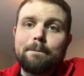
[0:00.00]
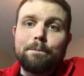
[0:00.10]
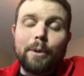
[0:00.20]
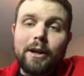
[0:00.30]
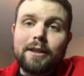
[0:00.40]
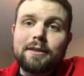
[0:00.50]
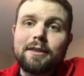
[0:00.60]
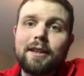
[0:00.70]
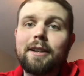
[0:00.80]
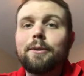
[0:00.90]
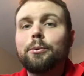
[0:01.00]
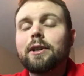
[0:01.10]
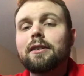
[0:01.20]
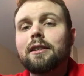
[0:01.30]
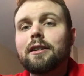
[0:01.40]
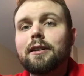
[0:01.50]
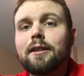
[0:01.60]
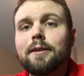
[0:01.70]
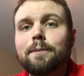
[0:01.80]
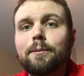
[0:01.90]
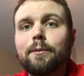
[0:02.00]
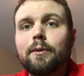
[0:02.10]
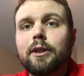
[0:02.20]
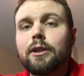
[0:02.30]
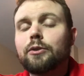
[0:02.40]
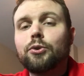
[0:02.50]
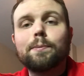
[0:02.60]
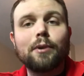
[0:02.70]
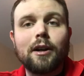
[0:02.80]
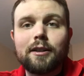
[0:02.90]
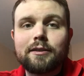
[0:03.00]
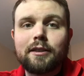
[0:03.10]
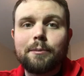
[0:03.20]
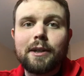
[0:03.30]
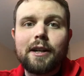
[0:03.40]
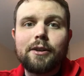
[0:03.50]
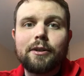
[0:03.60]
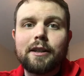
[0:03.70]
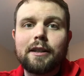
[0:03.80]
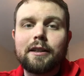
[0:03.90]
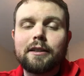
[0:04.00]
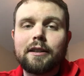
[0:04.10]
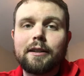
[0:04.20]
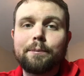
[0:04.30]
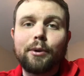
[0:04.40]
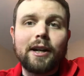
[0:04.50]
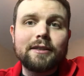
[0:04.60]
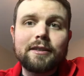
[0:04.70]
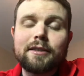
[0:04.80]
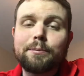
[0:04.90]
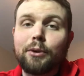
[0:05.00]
but with new products coming out and prices